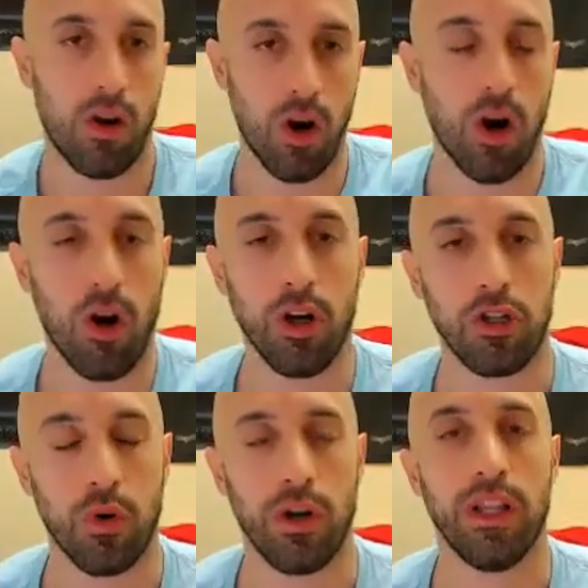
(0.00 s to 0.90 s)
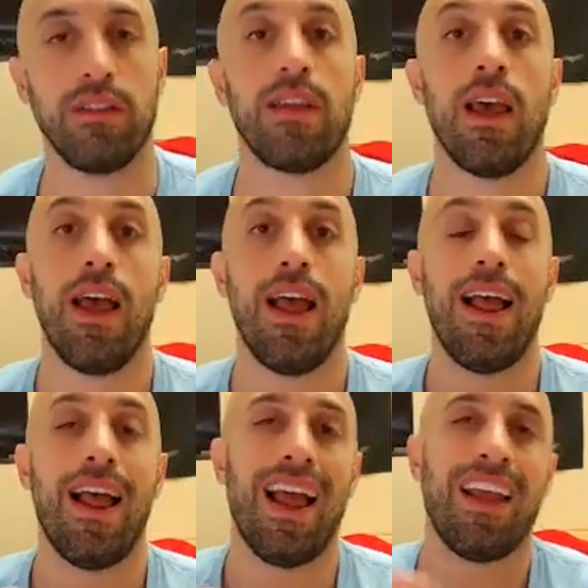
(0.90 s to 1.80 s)
RR shortens.
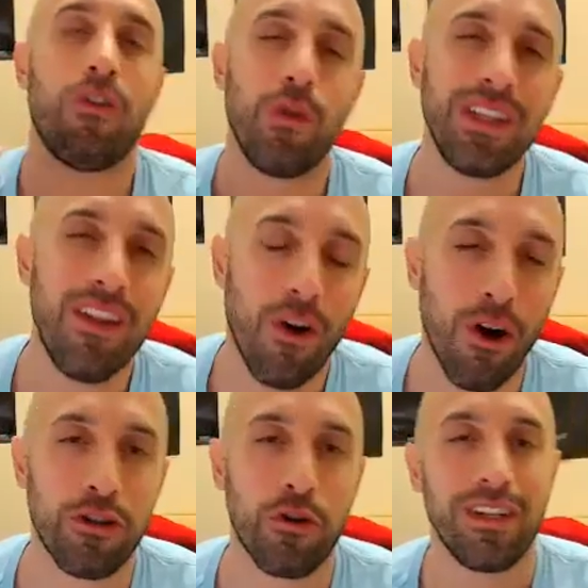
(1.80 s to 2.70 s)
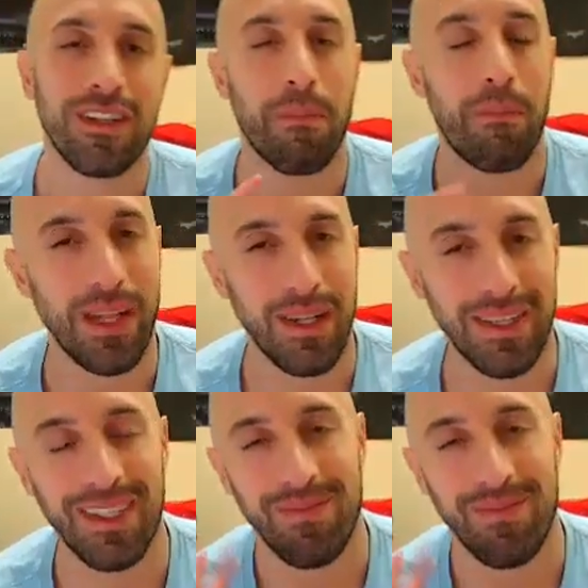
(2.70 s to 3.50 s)
And the reason the RR shortens is a bit